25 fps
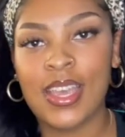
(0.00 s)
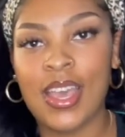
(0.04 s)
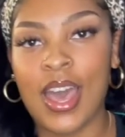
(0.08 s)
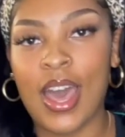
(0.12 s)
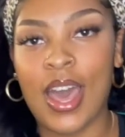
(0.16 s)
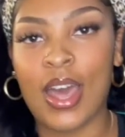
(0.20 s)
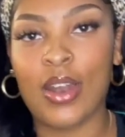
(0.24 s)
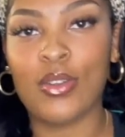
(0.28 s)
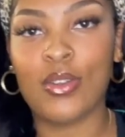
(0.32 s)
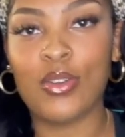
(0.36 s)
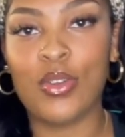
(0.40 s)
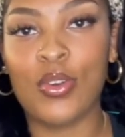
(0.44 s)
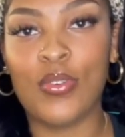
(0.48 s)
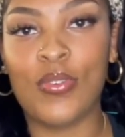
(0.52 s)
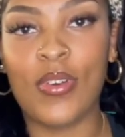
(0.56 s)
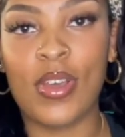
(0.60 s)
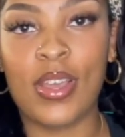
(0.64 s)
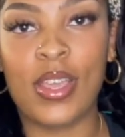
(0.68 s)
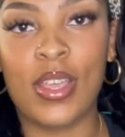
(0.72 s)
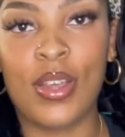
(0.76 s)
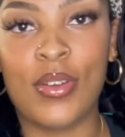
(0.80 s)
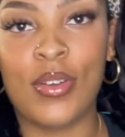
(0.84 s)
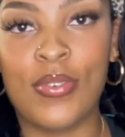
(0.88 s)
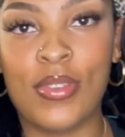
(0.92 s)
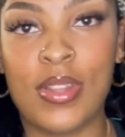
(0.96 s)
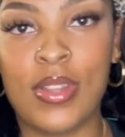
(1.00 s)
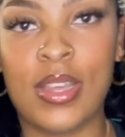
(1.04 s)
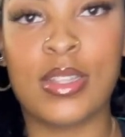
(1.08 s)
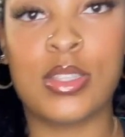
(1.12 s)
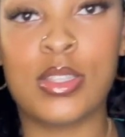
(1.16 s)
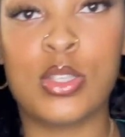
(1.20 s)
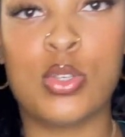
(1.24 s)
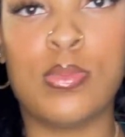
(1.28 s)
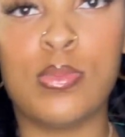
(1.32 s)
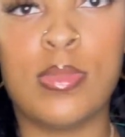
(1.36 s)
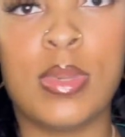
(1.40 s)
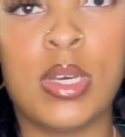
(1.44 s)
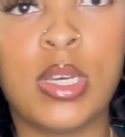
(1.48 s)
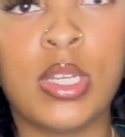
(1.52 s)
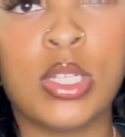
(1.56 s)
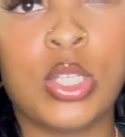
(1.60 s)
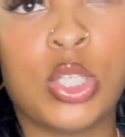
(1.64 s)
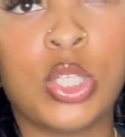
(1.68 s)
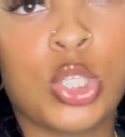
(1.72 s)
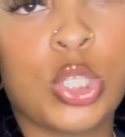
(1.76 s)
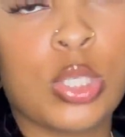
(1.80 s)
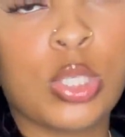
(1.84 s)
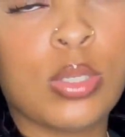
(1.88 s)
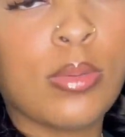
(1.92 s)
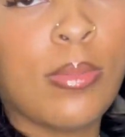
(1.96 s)
I don't know if I care for that too
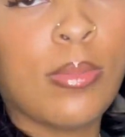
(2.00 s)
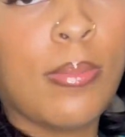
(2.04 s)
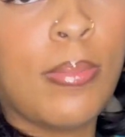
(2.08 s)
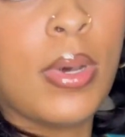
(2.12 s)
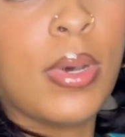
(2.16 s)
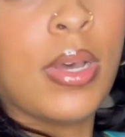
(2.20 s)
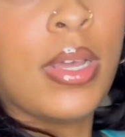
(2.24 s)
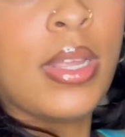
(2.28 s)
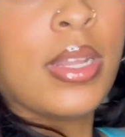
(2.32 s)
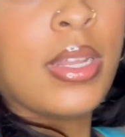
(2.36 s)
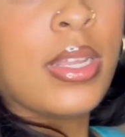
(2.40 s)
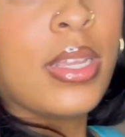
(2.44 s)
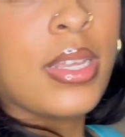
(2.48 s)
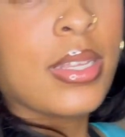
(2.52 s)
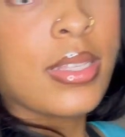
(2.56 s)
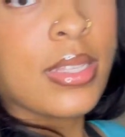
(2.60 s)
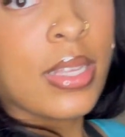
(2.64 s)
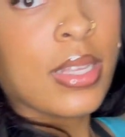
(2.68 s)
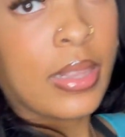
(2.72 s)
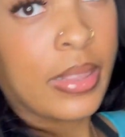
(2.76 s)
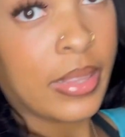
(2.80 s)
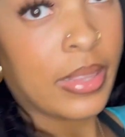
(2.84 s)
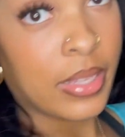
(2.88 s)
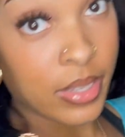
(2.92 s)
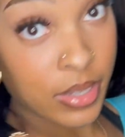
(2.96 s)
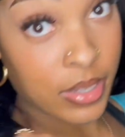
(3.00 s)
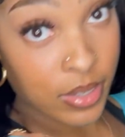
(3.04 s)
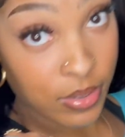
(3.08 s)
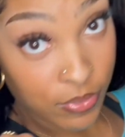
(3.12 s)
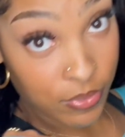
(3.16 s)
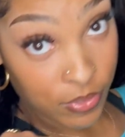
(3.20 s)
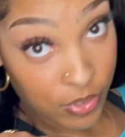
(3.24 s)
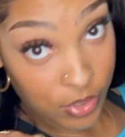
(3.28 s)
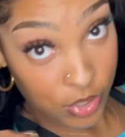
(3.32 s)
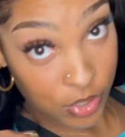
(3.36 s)
much, but it's a look for